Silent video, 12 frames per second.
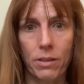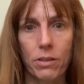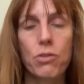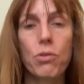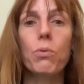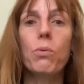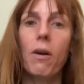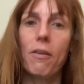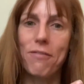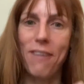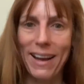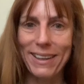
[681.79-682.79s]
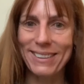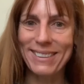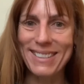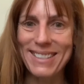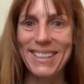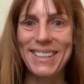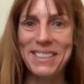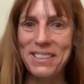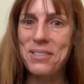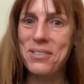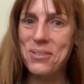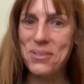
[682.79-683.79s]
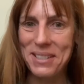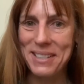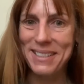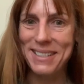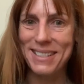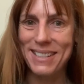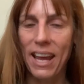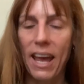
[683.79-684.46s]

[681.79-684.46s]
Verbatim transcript: to violence in the streets.